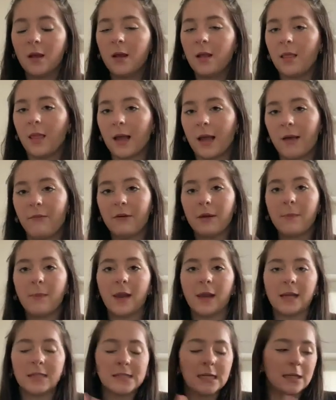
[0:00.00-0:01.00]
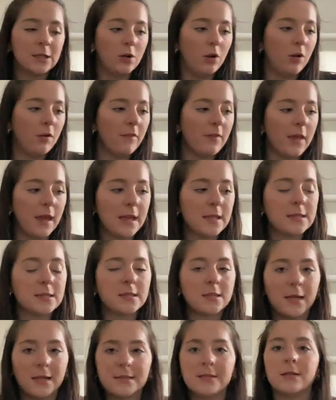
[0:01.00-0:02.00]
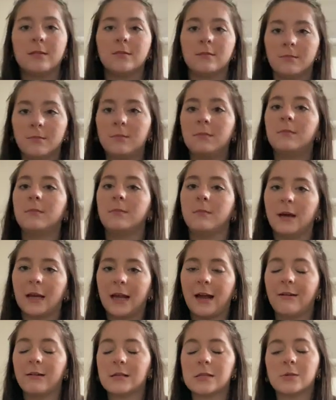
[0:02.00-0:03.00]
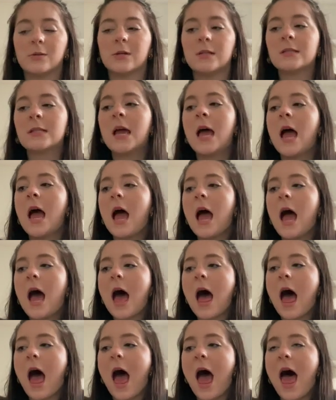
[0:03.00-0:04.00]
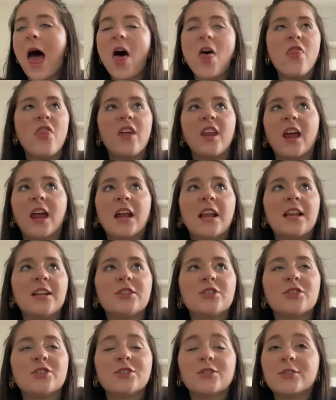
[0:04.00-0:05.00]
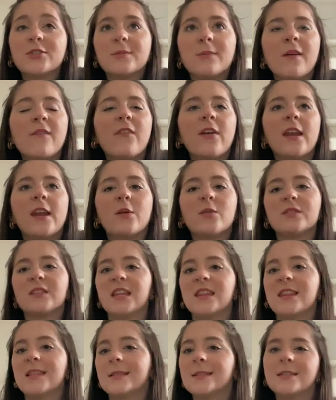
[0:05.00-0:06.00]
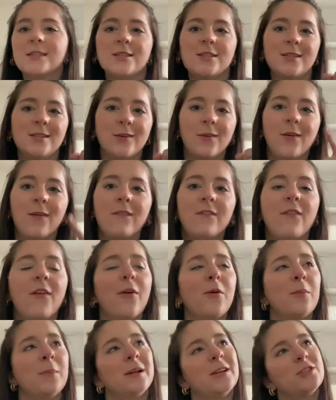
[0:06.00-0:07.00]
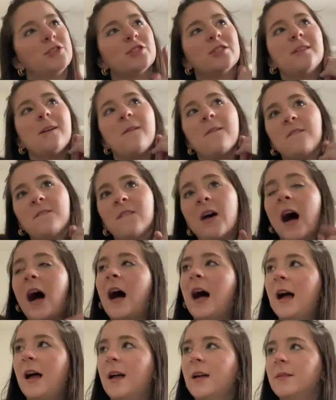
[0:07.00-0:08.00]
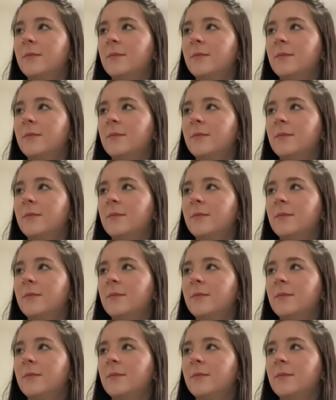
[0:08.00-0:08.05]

like having a panic attack and all this, as in my character was. And then I literally just looked at my friend and I was like, this is your fault because you're so fat.